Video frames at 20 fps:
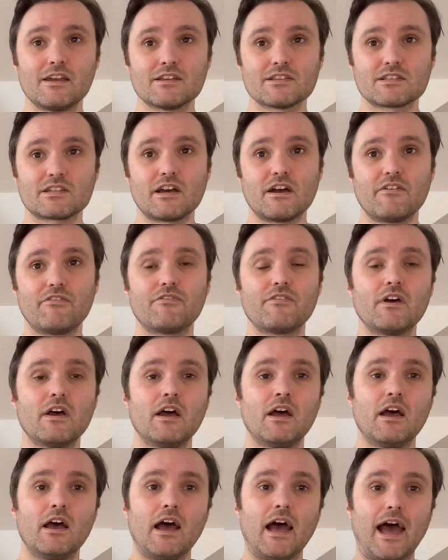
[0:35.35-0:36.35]
stuff
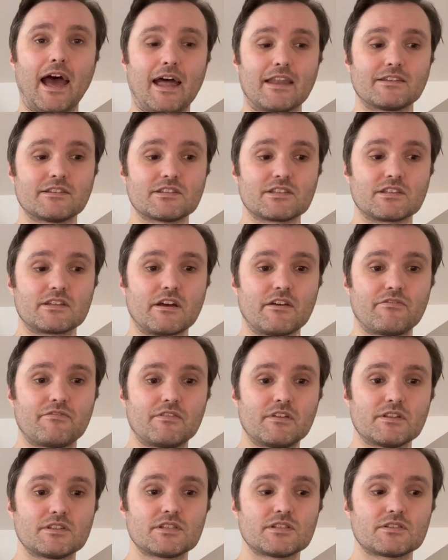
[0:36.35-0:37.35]
and stuff
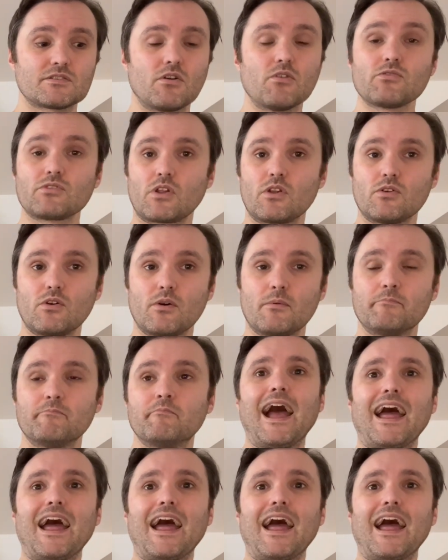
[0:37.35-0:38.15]
that's older lore.